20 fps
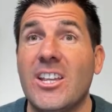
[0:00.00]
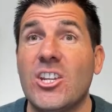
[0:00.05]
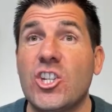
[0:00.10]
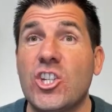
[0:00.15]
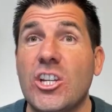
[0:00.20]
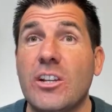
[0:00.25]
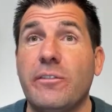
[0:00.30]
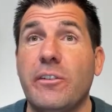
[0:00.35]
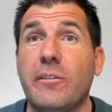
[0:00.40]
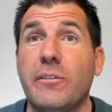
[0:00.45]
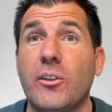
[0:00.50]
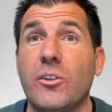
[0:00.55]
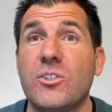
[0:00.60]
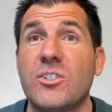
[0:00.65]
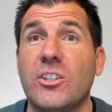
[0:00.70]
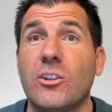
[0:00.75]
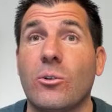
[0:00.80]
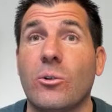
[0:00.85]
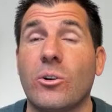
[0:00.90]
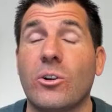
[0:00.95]
She
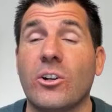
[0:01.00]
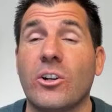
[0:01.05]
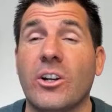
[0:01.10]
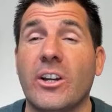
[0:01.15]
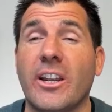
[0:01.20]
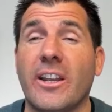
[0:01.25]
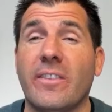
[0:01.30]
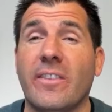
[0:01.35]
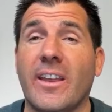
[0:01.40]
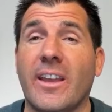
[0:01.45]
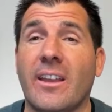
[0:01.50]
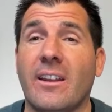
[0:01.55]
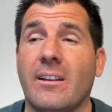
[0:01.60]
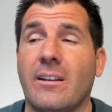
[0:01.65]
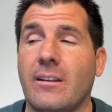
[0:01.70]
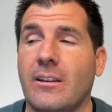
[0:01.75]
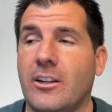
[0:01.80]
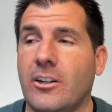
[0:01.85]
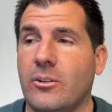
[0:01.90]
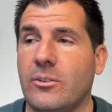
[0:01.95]
fulfills the order and
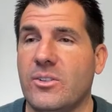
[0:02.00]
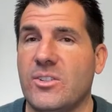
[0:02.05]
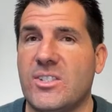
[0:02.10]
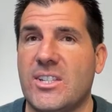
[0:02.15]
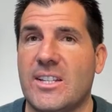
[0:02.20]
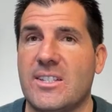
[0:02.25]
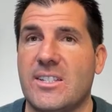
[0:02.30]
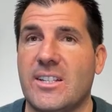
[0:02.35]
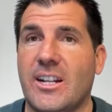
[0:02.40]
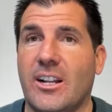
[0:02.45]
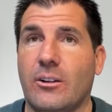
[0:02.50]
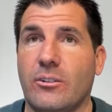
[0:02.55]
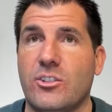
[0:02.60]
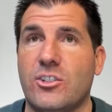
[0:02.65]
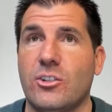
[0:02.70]
then, you know, sends it out.